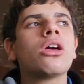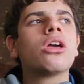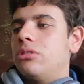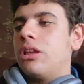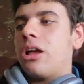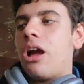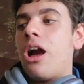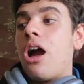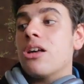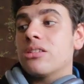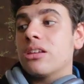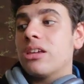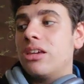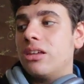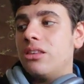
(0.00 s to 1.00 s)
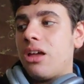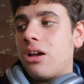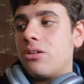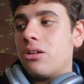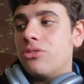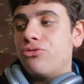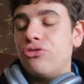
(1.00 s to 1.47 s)
like as a kid I,
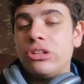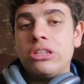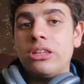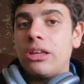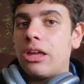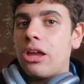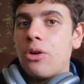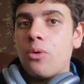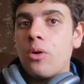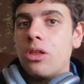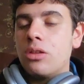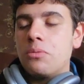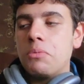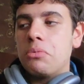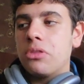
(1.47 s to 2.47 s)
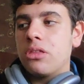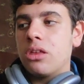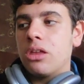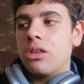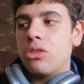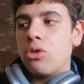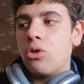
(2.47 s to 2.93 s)
I really didn't care what other people
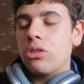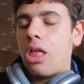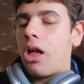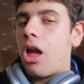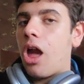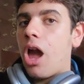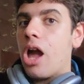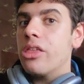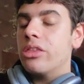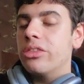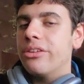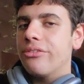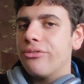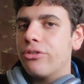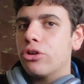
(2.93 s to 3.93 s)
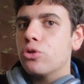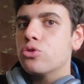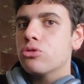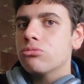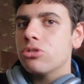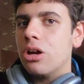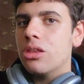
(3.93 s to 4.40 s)
say, thought like I had a different
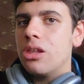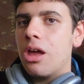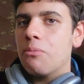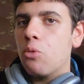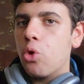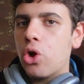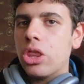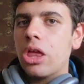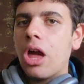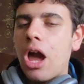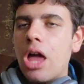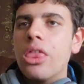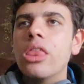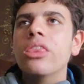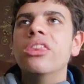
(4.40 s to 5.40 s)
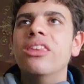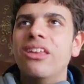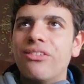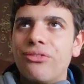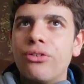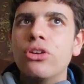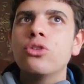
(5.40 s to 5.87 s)
YouTube channel I'm not kidding I had a
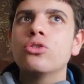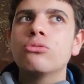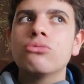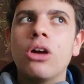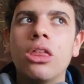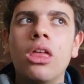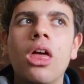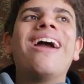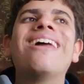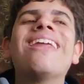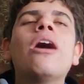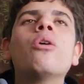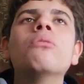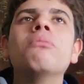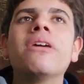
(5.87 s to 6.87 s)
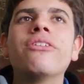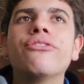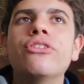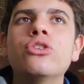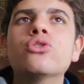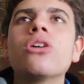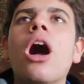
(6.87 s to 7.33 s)
different YouTube channel and I would make
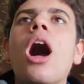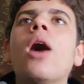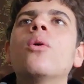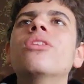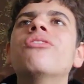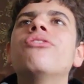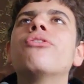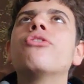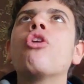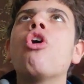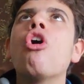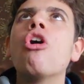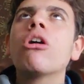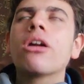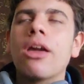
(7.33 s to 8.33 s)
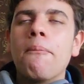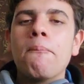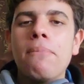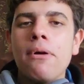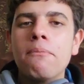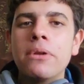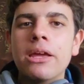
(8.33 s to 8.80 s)
videos I would vlog in
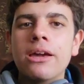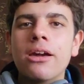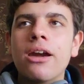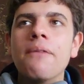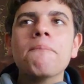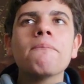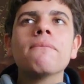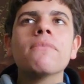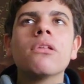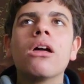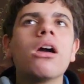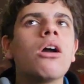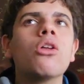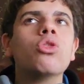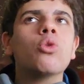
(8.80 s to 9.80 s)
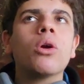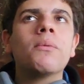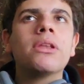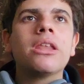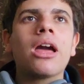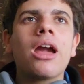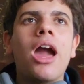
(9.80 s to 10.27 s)
public
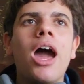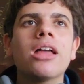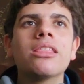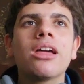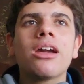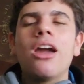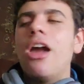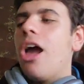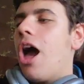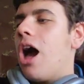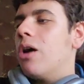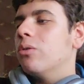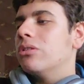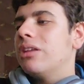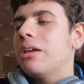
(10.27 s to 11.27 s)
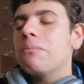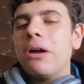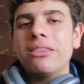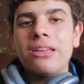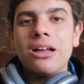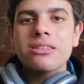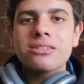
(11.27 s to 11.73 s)
normally. Like I had like I would take my
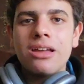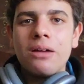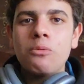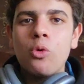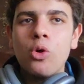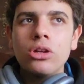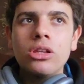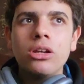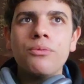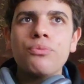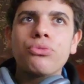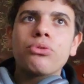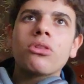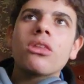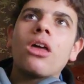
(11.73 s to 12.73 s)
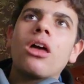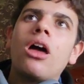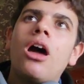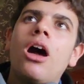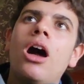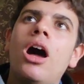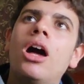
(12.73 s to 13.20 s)
dad's camcorder
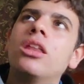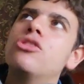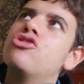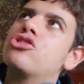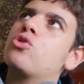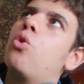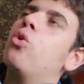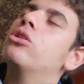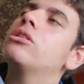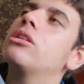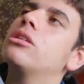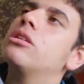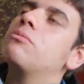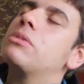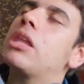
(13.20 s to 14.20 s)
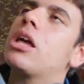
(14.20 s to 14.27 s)
and just hold it and be